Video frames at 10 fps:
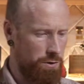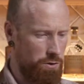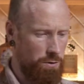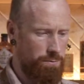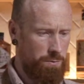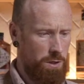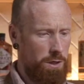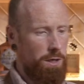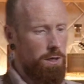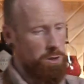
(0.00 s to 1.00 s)
So
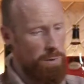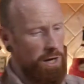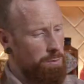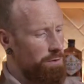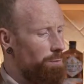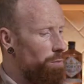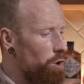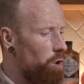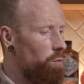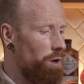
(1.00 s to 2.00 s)
to make a bit of a
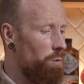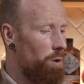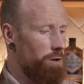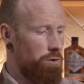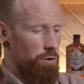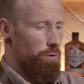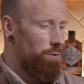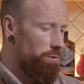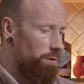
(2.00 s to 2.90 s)
ball, what you want to do,